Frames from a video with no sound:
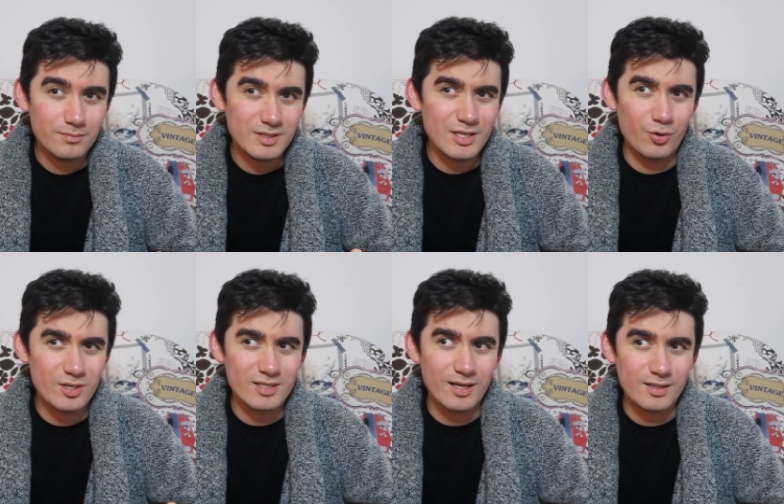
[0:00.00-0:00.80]
zero
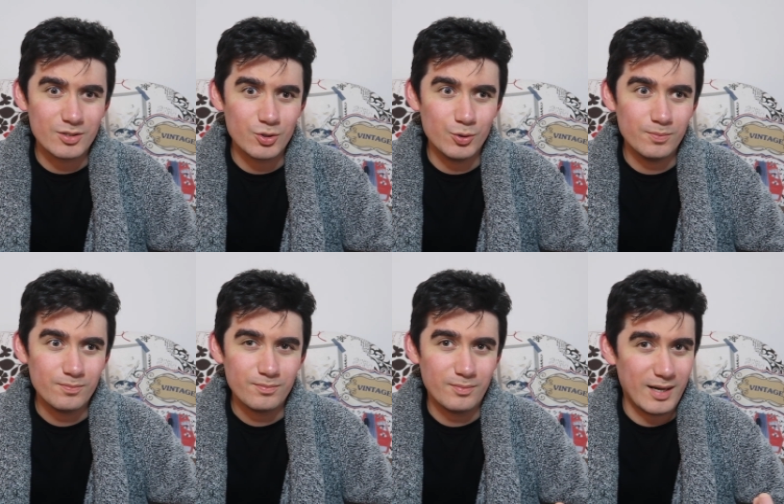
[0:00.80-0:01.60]
desire to
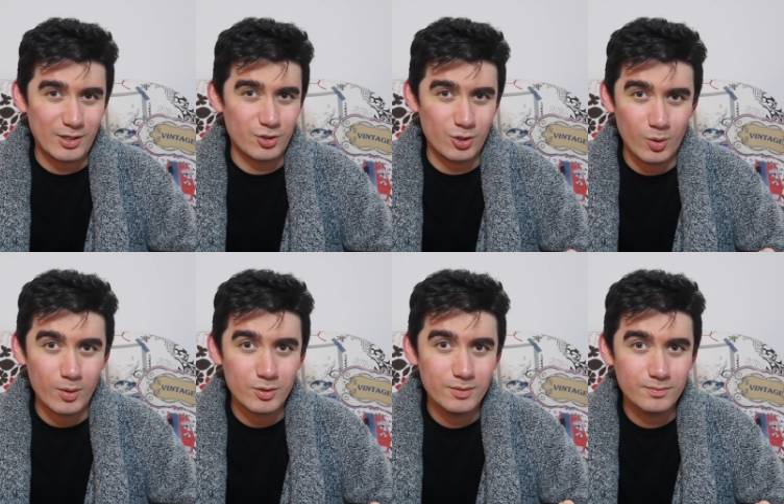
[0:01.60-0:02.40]
actually go out.